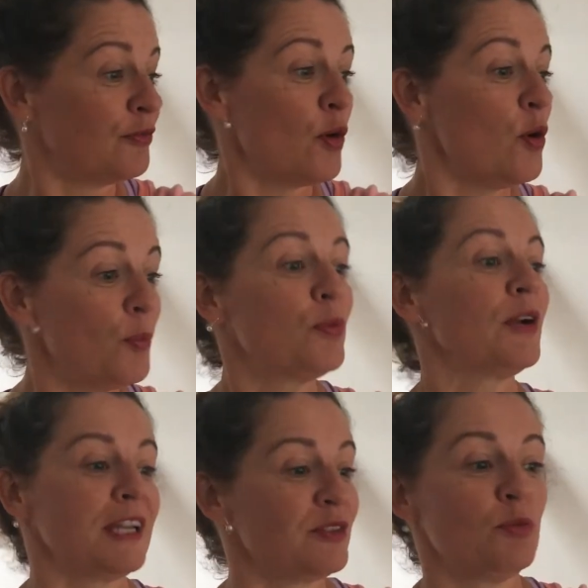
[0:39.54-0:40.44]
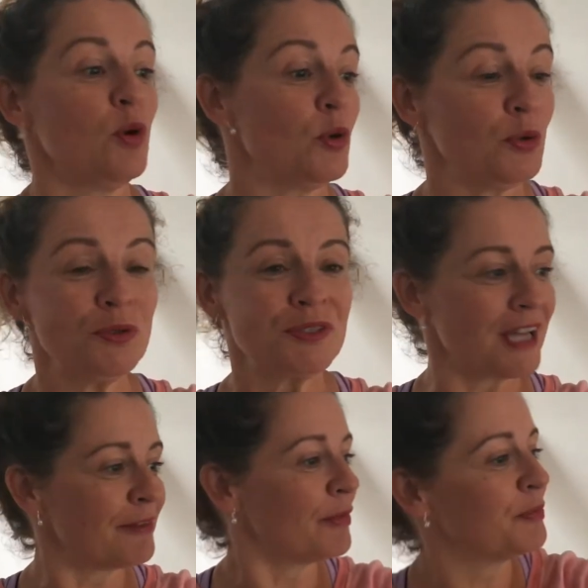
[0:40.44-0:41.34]
four bricked walls.
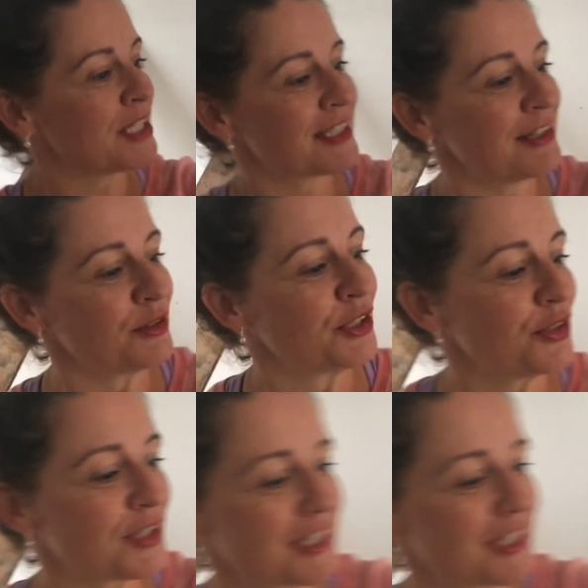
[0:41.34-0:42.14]
And there's still that you